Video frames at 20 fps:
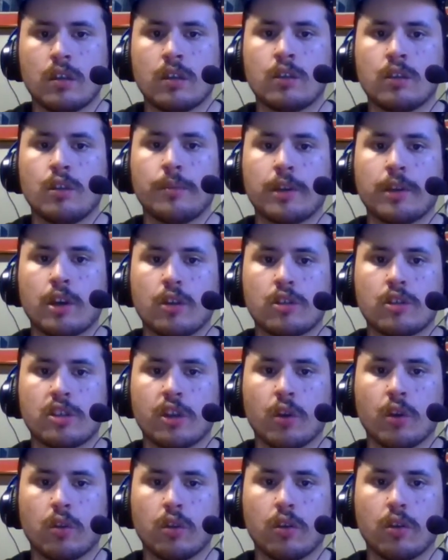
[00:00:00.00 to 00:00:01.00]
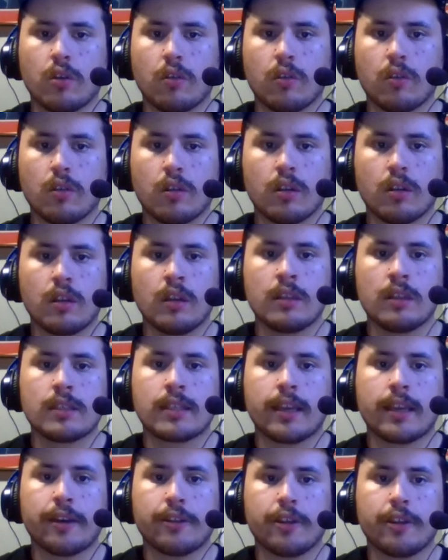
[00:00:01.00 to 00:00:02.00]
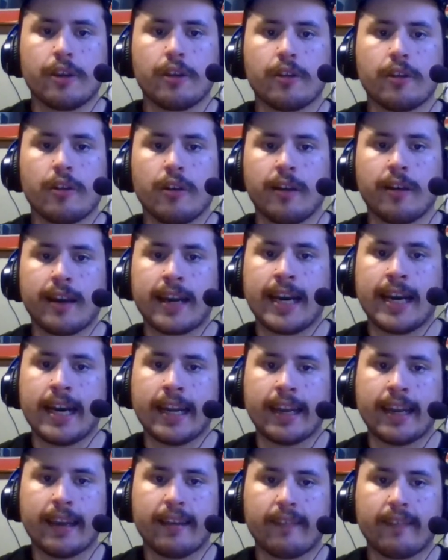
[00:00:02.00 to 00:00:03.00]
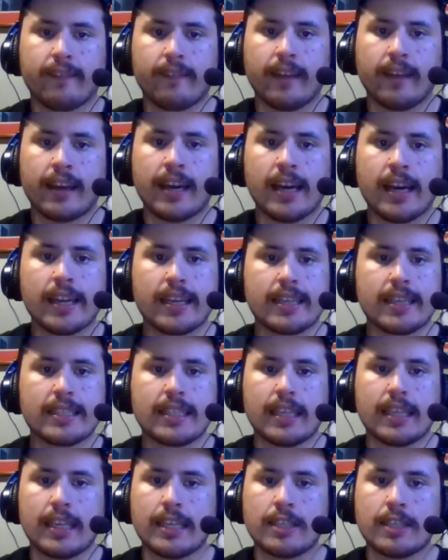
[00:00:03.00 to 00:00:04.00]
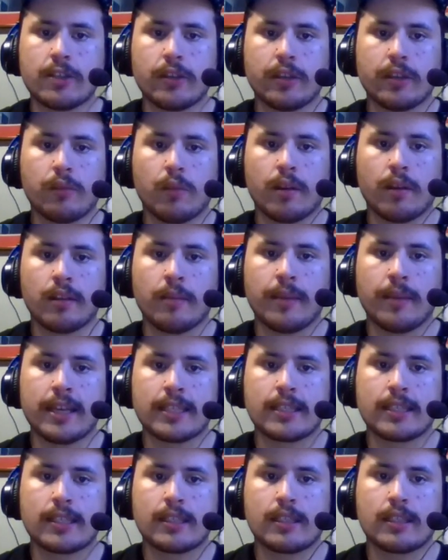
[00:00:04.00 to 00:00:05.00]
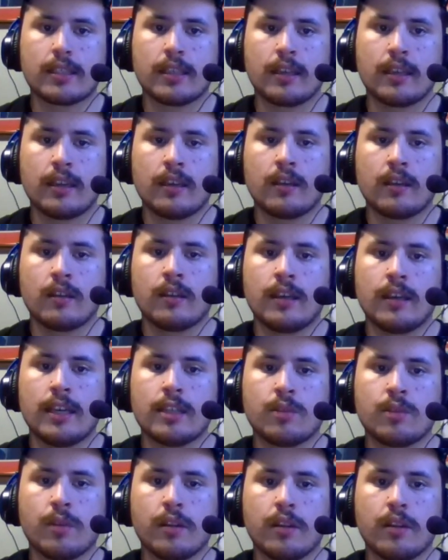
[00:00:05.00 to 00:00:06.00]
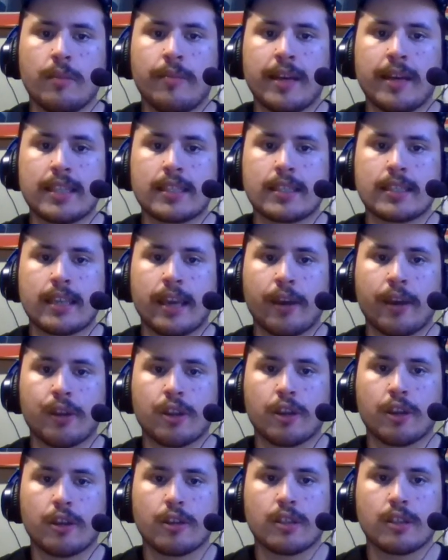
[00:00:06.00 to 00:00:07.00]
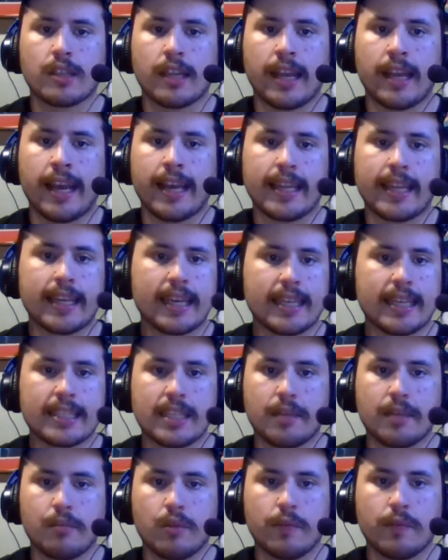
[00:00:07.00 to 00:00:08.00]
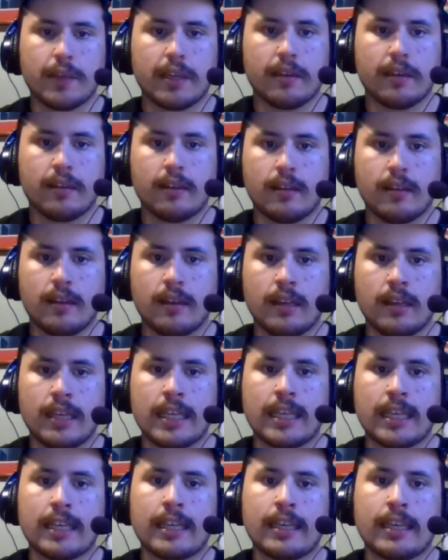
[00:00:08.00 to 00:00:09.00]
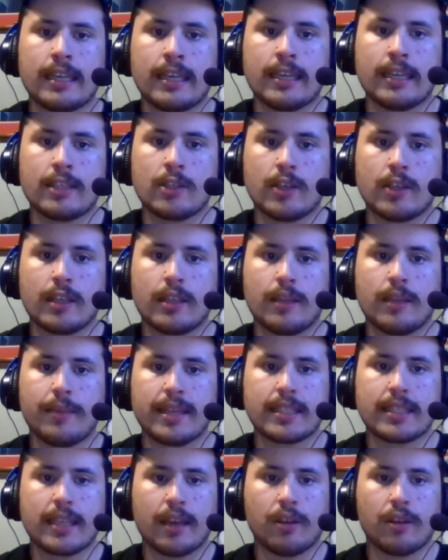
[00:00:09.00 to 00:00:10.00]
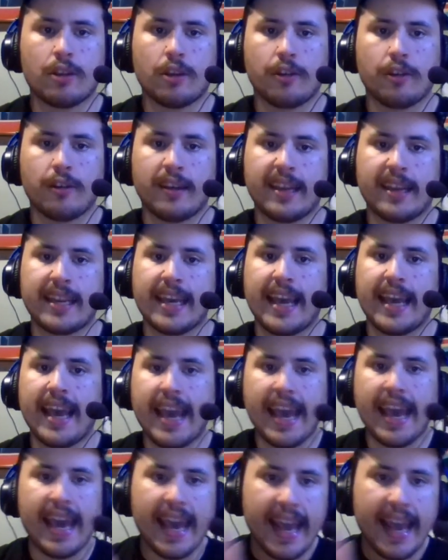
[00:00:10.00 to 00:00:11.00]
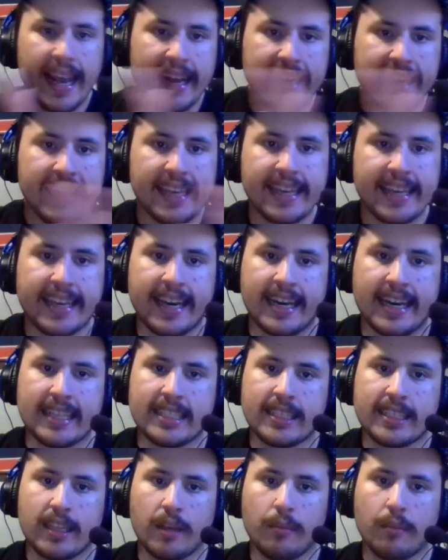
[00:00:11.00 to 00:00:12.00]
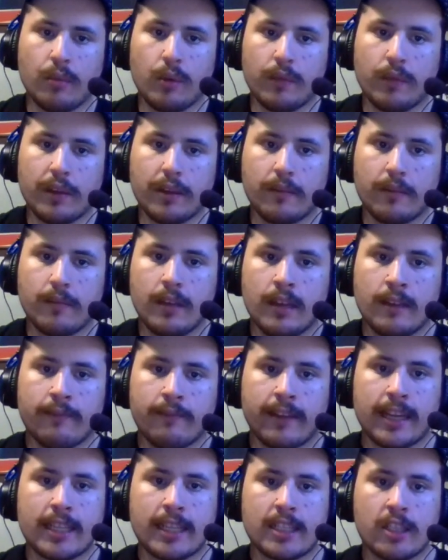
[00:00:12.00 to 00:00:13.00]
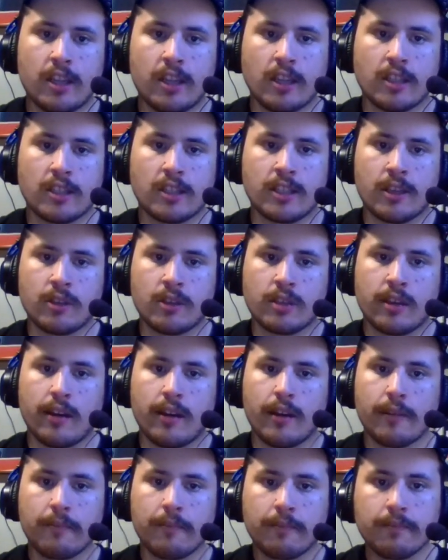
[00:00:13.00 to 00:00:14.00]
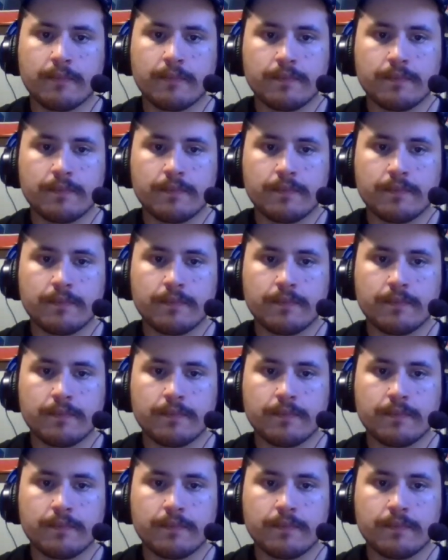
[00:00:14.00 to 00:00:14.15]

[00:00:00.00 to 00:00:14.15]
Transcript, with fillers: Yumiko Shaku's character, Akane. Akane is easy, one of the best. It's one of the best characters in any Godzilla movie easy the best character in any Godzilla movie when it's Adolfo Sozo. Oh.